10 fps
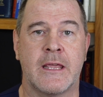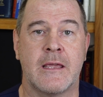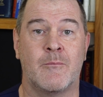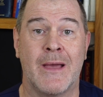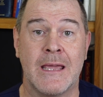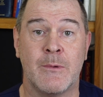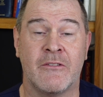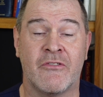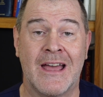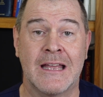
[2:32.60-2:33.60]
the baby
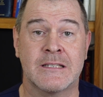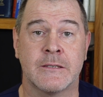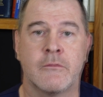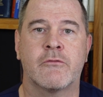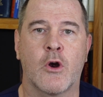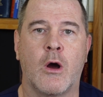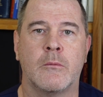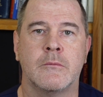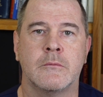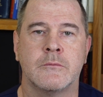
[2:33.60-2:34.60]
fat.
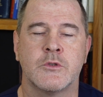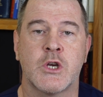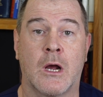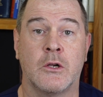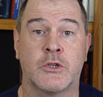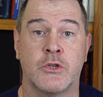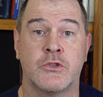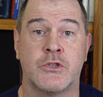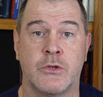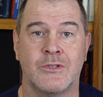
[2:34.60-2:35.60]
From
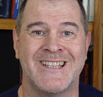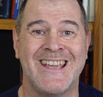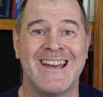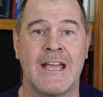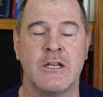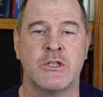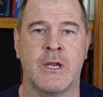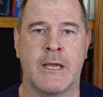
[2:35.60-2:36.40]
childhood to teenage,